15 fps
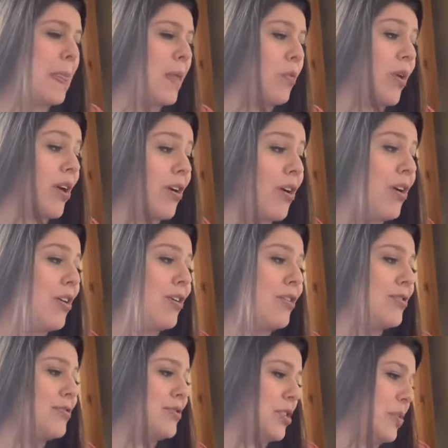We are
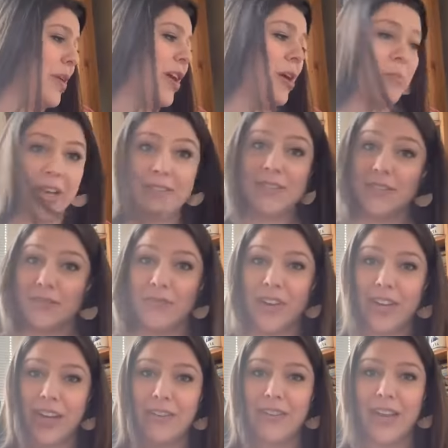all doing our best right
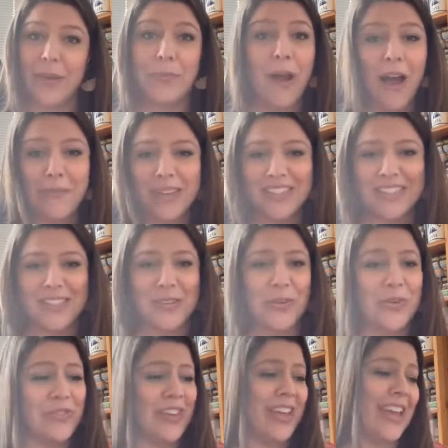now. And I promise this
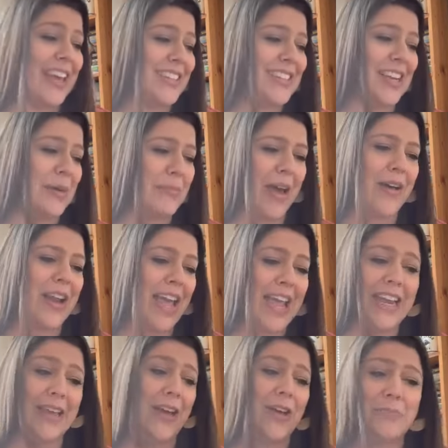whole thing isn't about
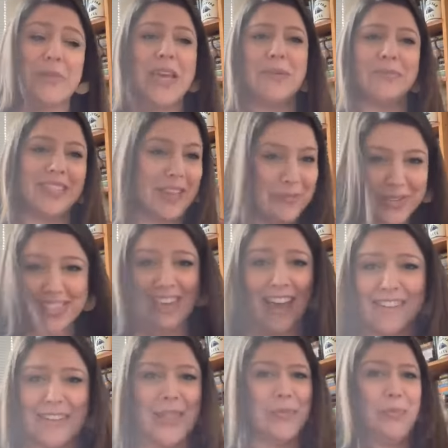hating on memes. It was not
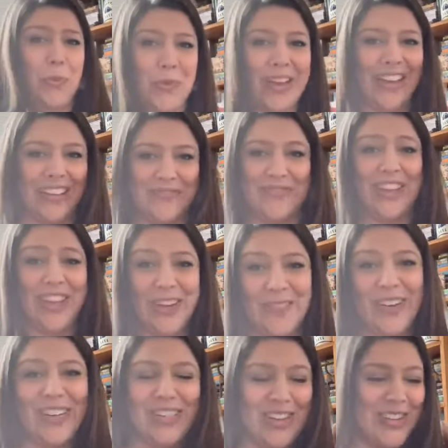like the point of me
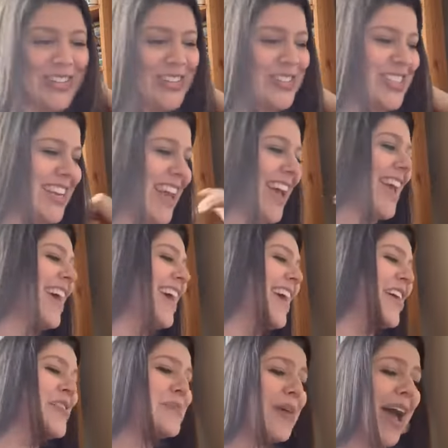coming to talk to you today.
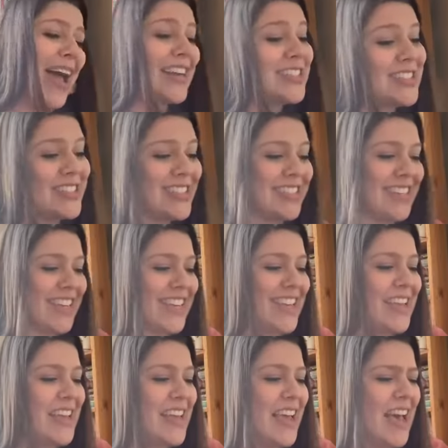But I just,
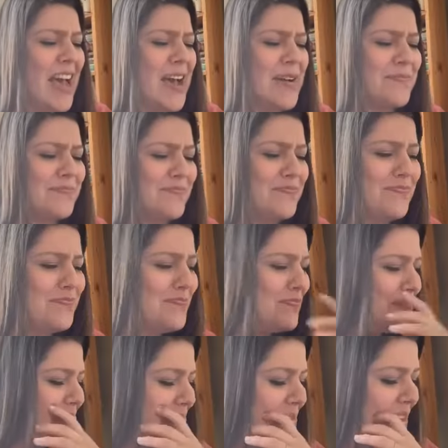
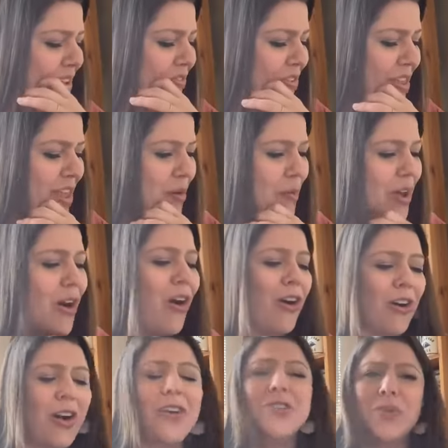I feel like we
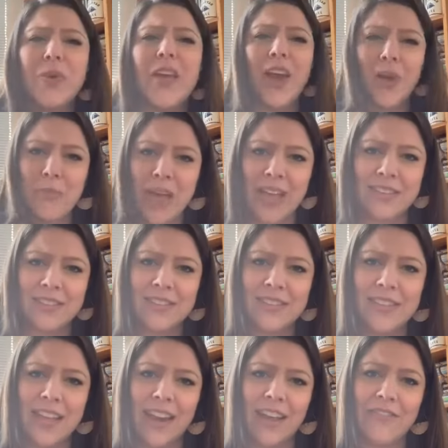are all doing our
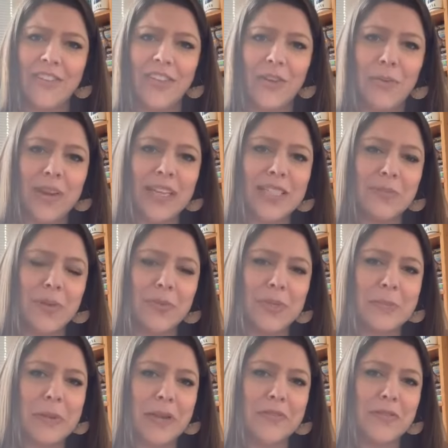best. And I feel like we need to be
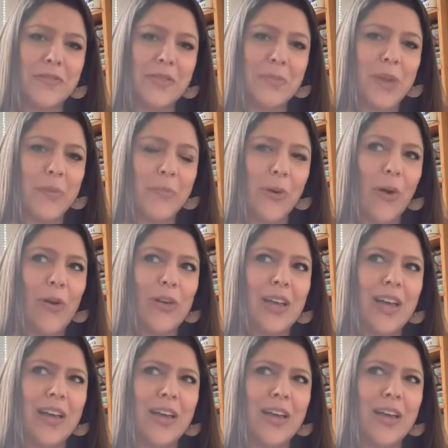respectful of the people